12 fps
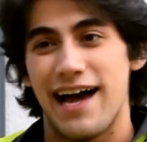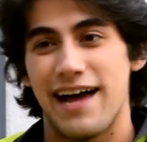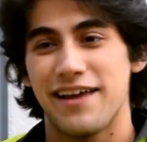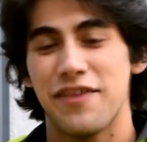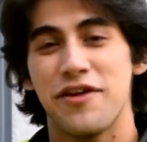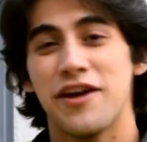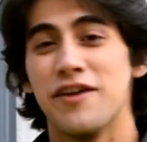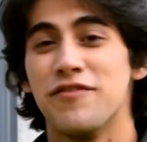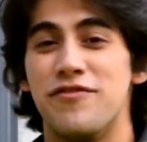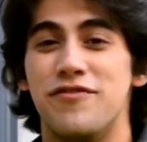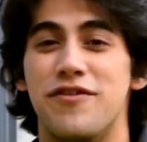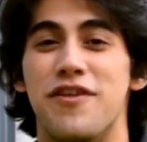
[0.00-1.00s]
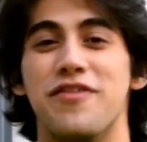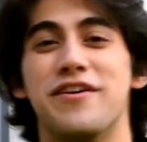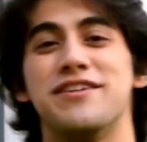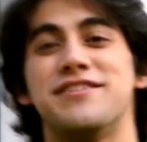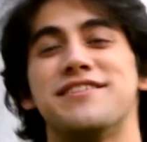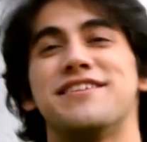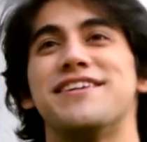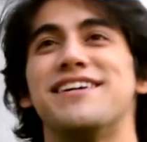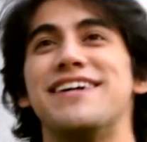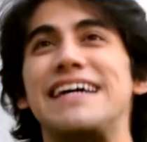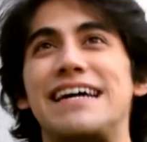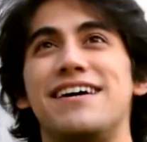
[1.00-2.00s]
I can think of this
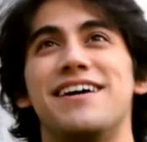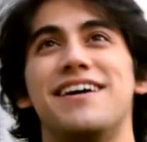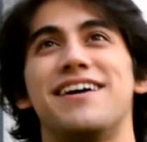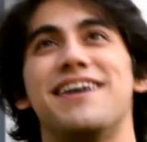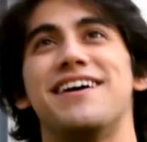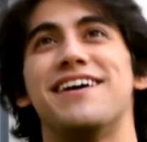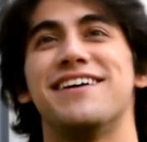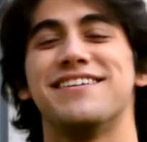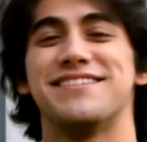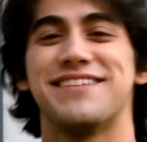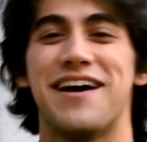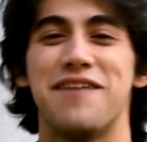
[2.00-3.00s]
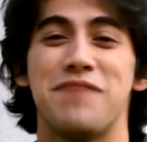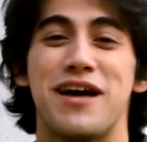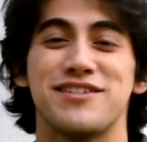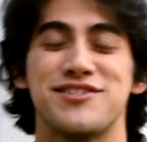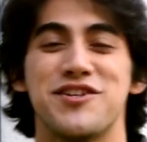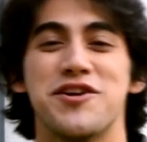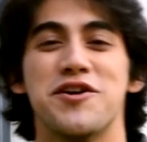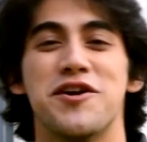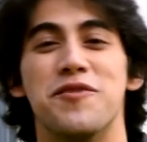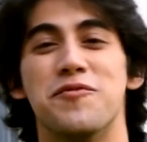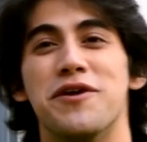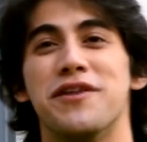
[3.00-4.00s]
time last
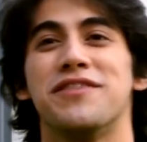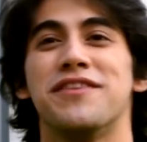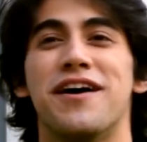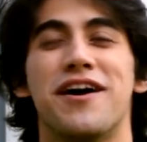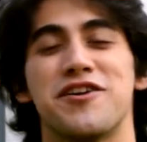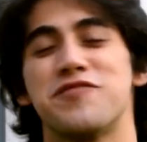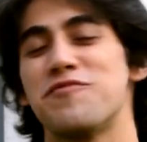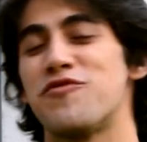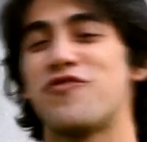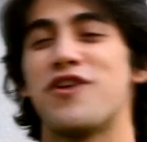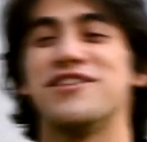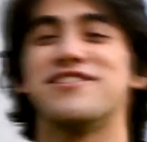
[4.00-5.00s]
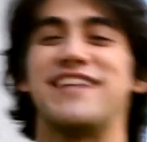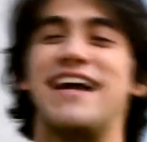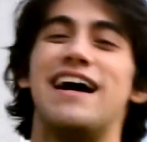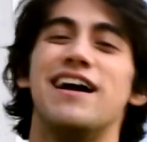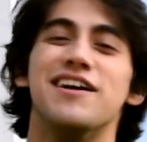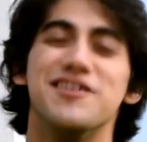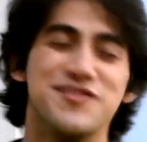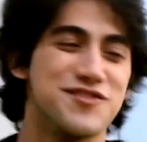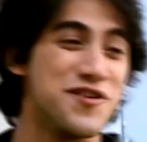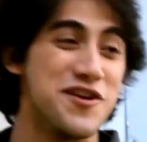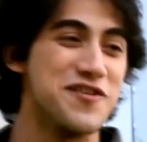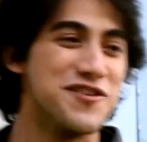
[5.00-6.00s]
year when a group of friends and I,
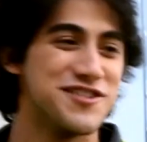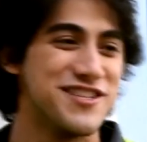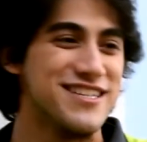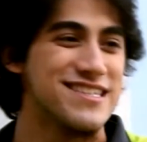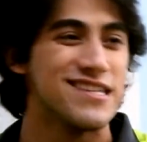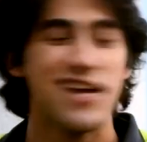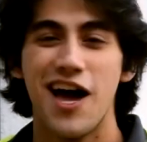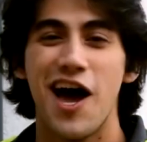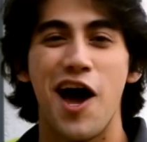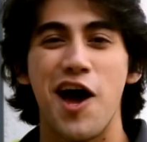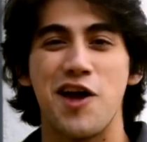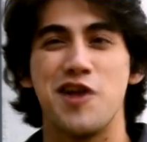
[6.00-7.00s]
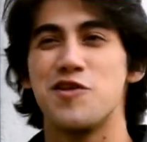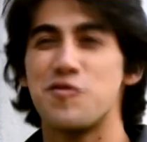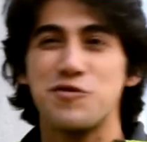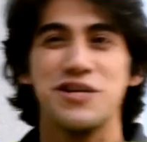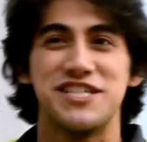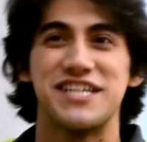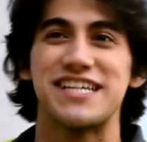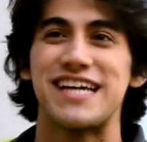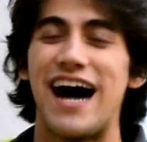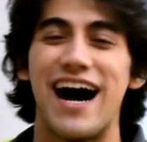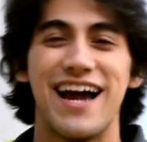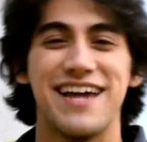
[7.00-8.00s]
so it was this Norwegian
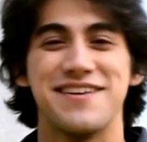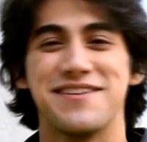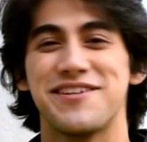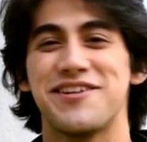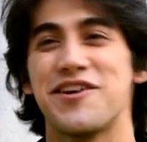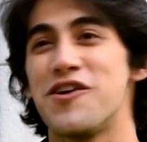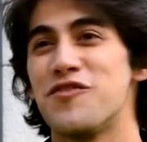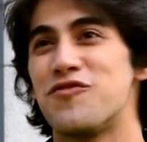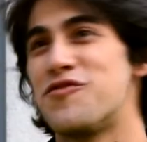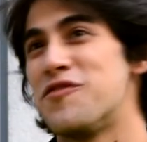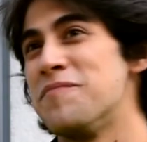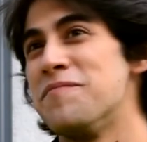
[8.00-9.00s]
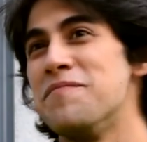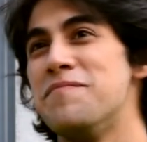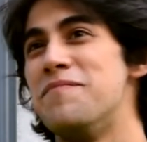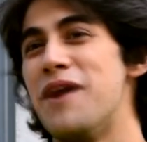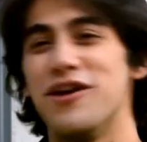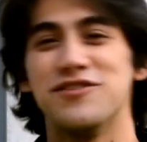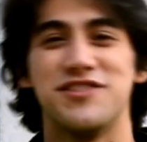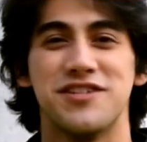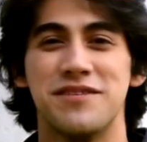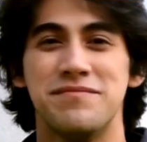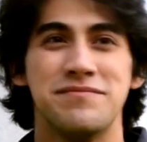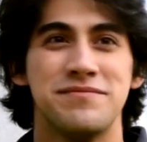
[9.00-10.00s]
guy, a girl from
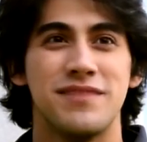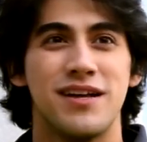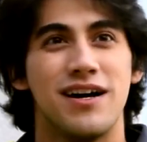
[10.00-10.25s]
Belgium,